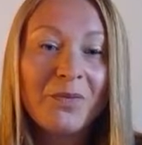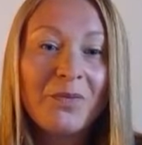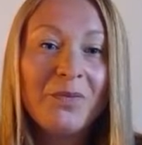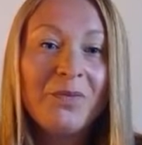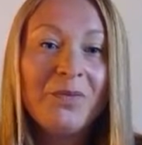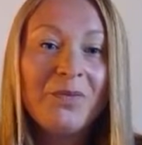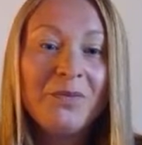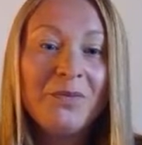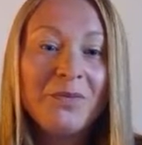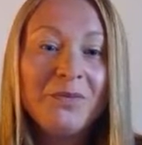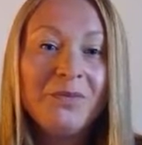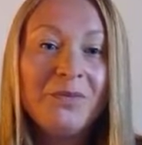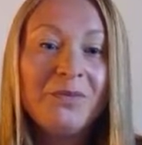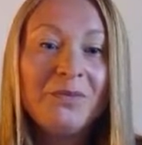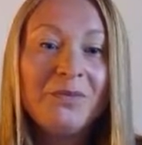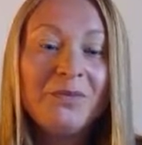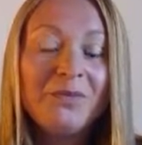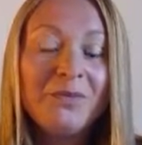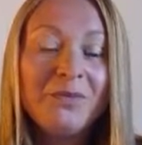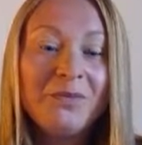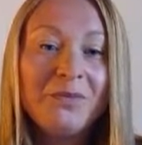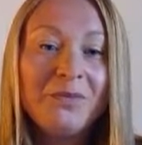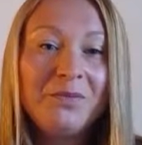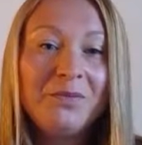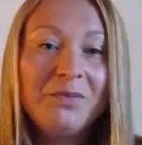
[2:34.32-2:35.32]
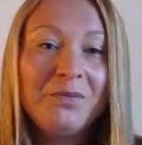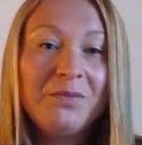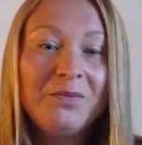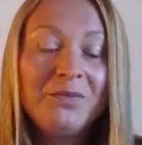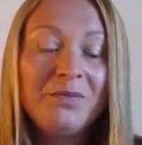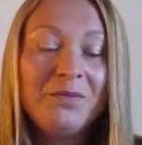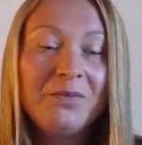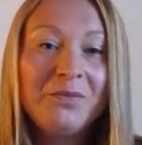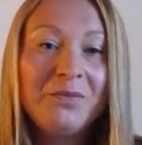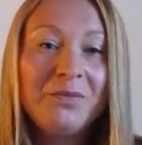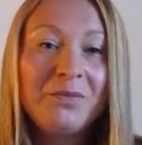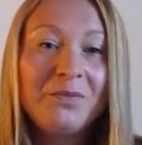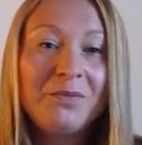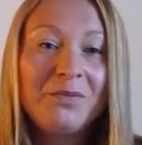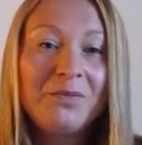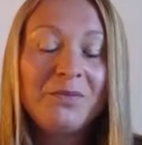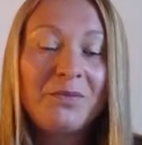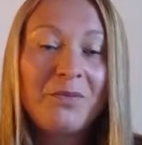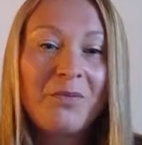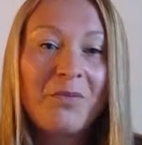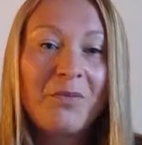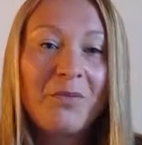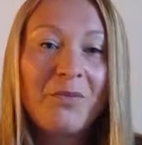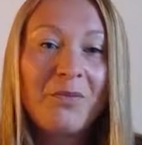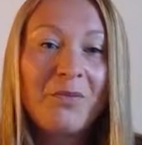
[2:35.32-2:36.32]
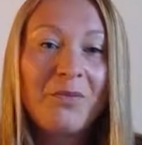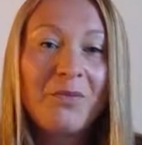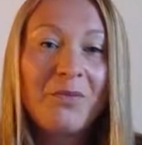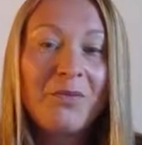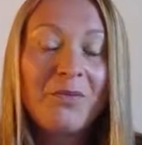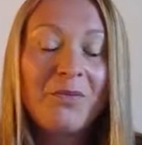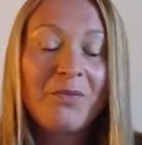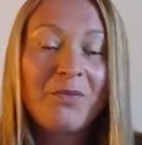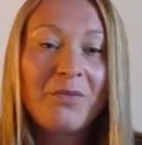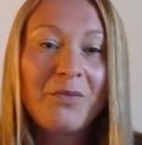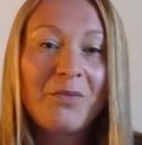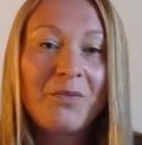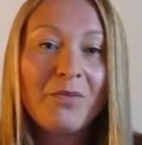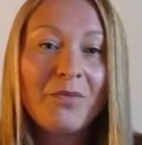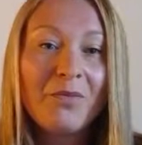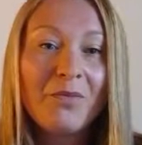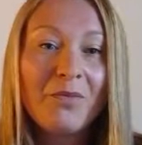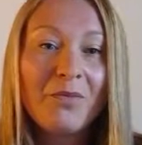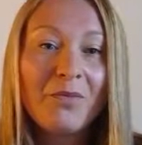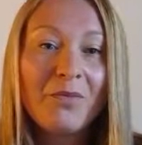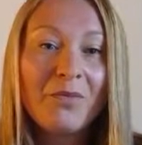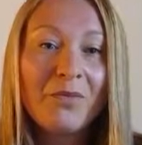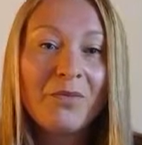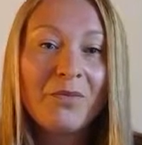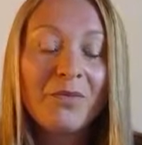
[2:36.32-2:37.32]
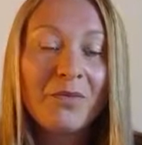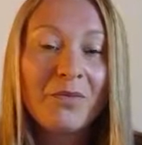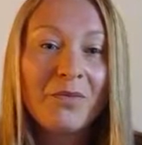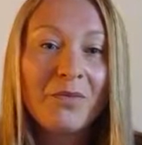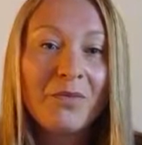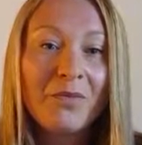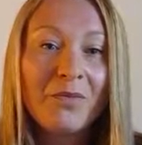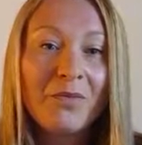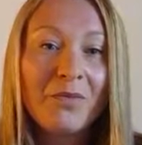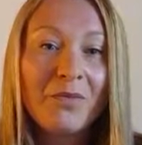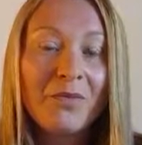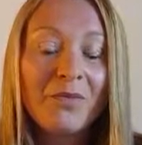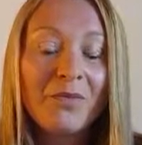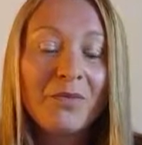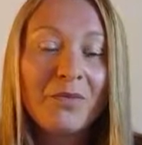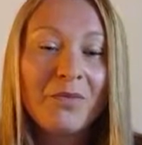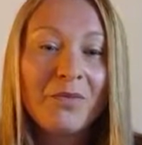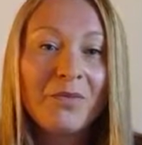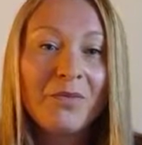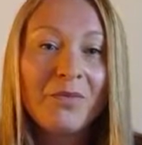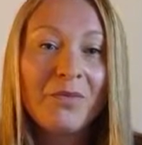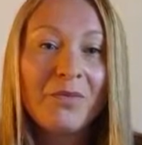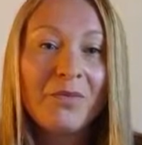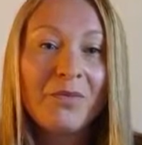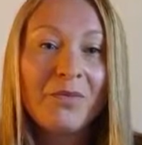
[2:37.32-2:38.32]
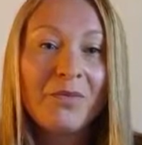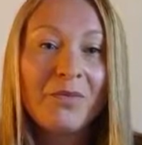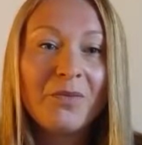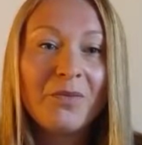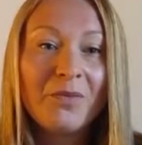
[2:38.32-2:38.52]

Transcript: No words are spoken by the person on screen.